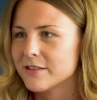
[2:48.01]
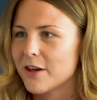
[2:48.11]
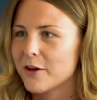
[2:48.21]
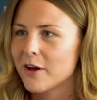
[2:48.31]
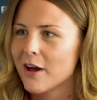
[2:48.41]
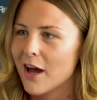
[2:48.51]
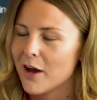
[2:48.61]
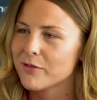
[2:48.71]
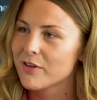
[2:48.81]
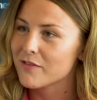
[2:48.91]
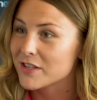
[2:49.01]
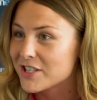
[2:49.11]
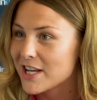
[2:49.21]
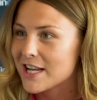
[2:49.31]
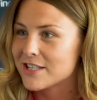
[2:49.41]
So uh, we've covered the
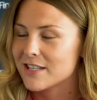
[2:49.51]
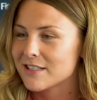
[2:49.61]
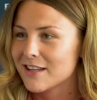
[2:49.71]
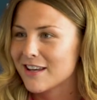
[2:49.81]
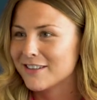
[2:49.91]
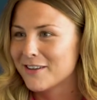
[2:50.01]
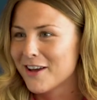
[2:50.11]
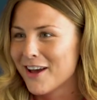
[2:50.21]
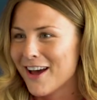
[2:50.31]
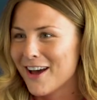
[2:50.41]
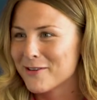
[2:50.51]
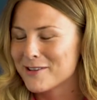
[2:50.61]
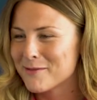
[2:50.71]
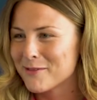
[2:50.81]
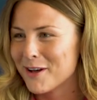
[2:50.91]
challenges. Can uh,
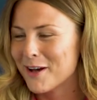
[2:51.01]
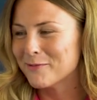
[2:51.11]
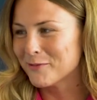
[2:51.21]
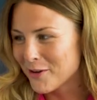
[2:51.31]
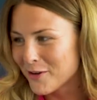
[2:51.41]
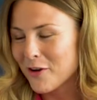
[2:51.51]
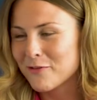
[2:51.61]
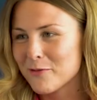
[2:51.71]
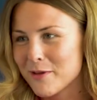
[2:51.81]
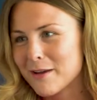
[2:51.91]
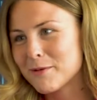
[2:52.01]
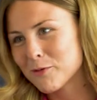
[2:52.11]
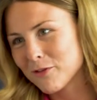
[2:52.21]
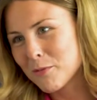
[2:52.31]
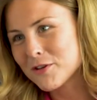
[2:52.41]
we uh, go from there a bit
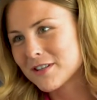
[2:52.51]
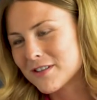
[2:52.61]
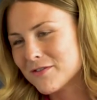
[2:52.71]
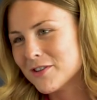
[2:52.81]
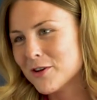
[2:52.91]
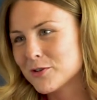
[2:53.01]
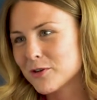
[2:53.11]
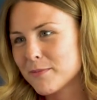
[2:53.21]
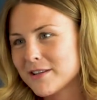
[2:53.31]
more of a positive note? Talk yeah.